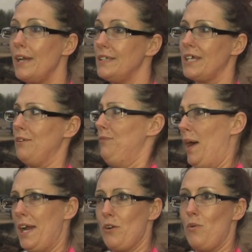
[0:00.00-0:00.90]
And I was like,
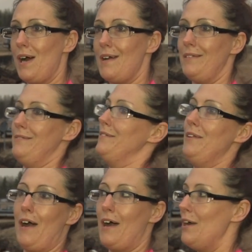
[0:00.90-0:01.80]
fire what?
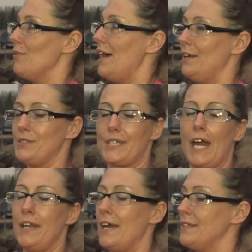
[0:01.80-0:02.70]
And I ran
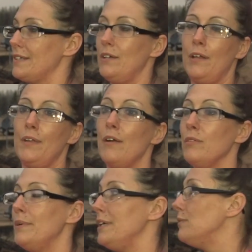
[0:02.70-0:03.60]
outside and I was, and
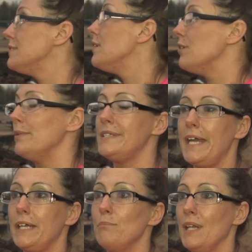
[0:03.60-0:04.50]
everybody was, or we're
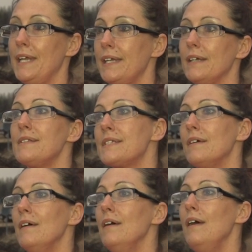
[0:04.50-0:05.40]
taking blankets
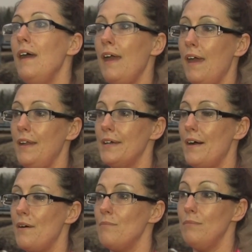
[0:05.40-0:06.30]
and
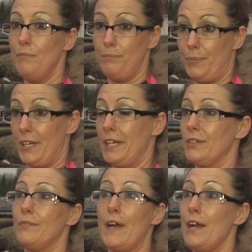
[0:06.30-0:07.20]
um, putting
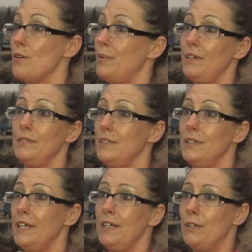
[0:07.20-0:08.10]
out the fire, but
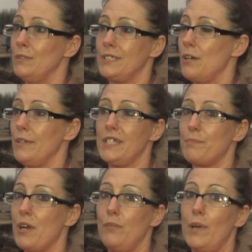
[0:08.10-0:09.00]
it was already
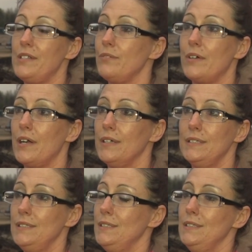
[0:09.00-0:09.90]
spread way too far
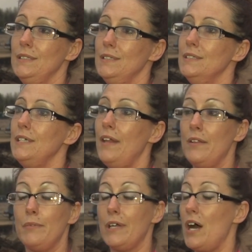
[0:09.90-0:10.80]
and
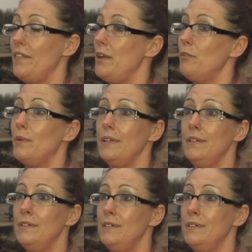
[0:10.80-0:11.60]
then we called 911.